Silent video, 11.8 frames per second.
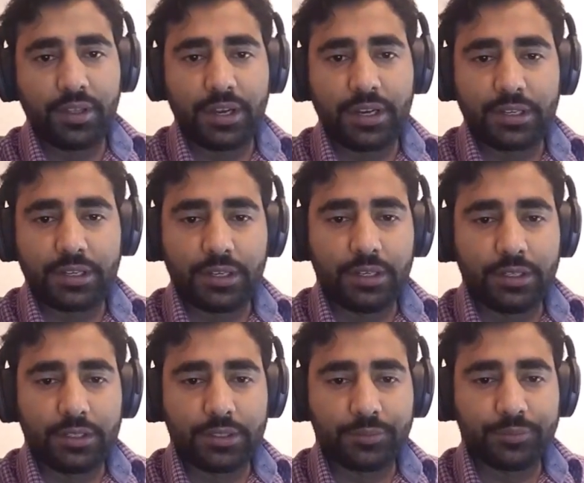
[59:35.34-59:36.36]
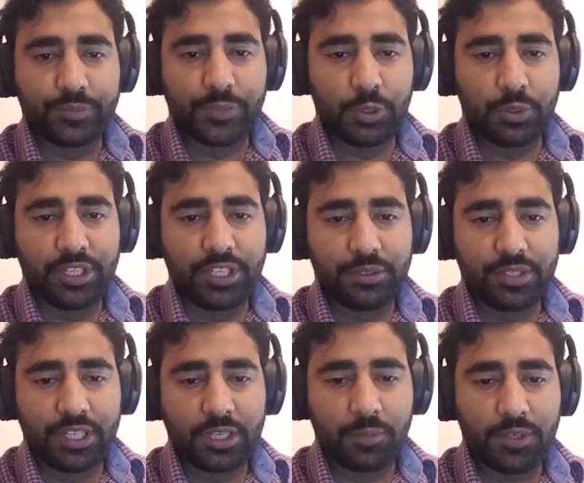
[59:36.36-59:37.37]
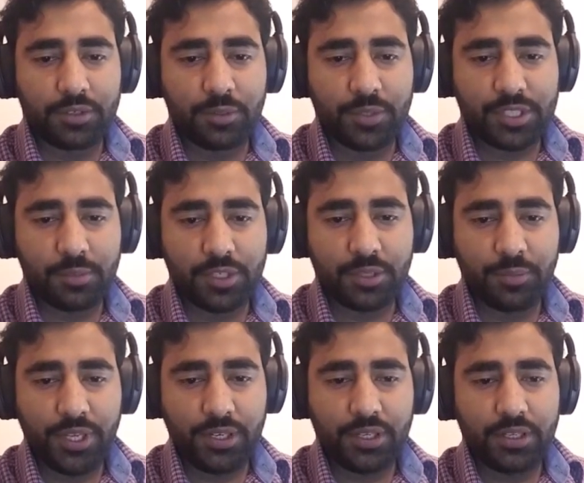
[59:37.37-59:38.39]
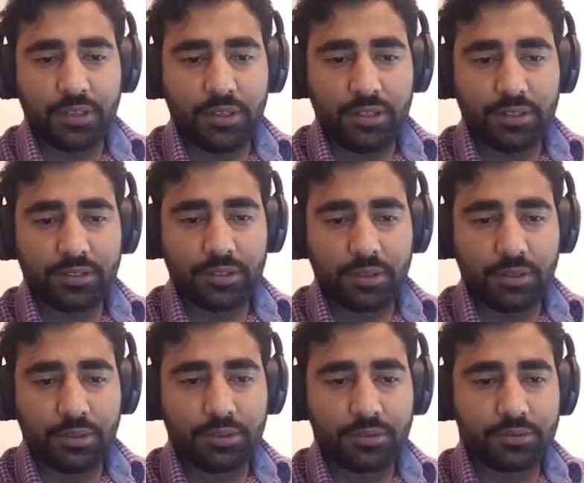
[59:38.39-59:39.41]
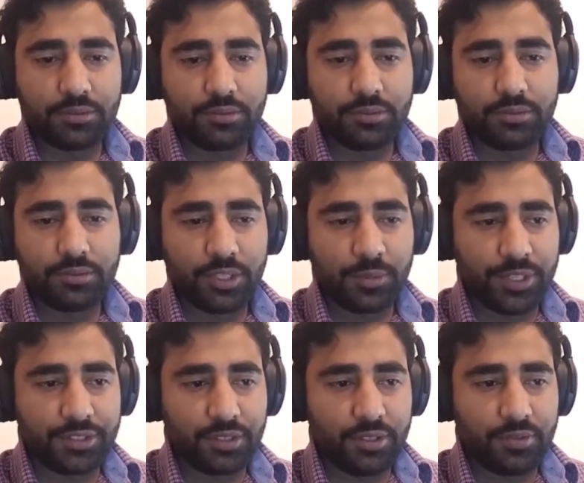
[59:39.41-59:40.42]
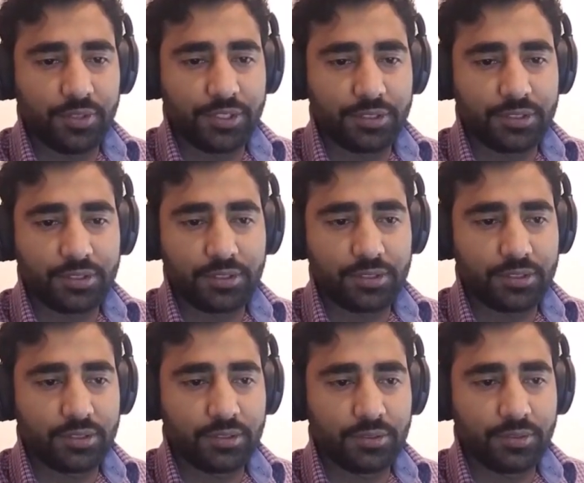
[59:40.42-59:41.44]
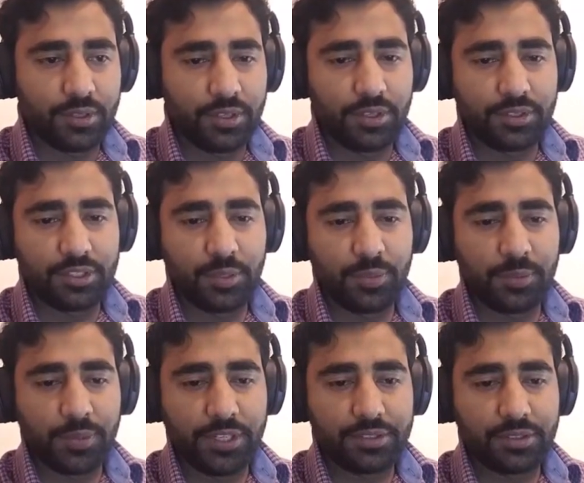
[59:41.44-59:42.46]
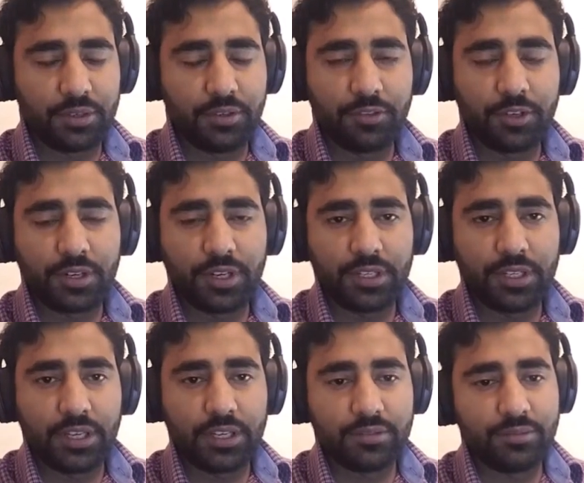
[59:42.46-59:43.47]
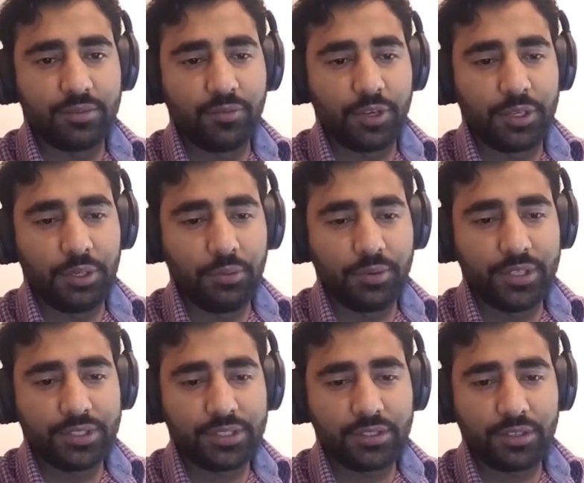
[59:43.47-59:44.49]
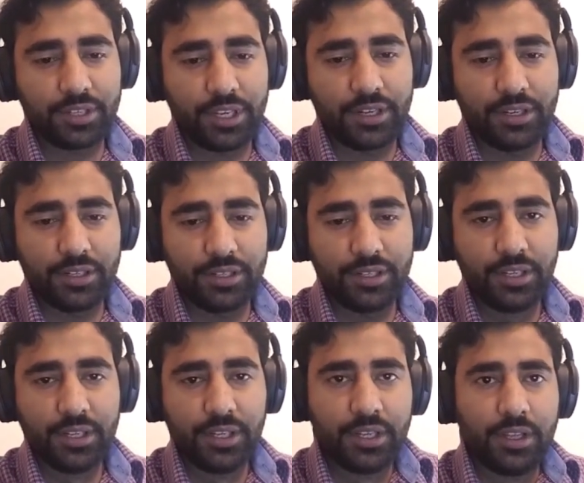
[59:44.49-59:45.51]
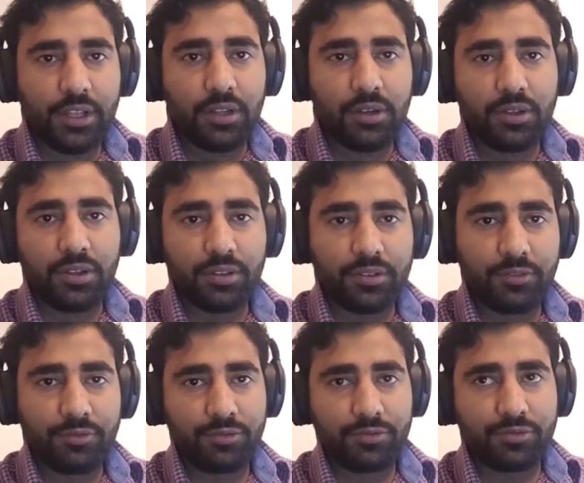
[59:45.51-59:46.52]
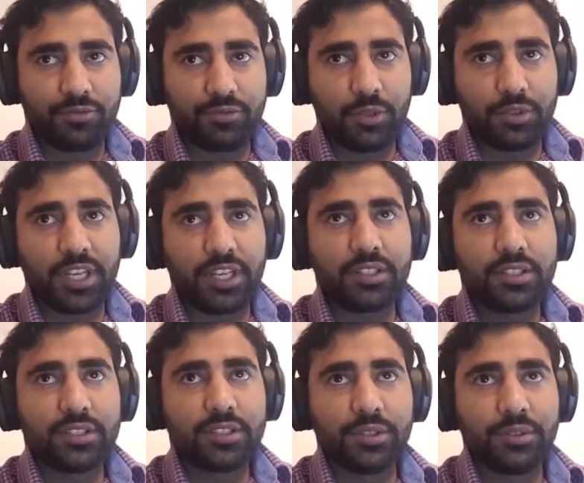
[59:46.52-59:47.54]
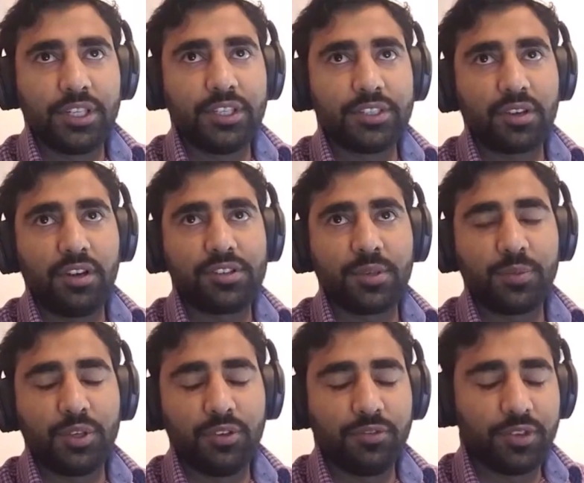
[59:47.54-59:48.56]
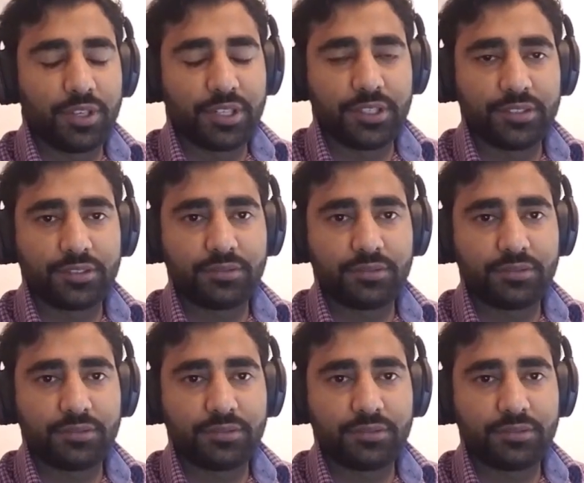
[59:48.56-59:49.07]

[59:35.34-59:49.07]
It, uh, we don't need to think about too much about the money and all. So Germany is always a cheaper place to go for. And then for US or Canada, if you think you need a scholarship, go for a,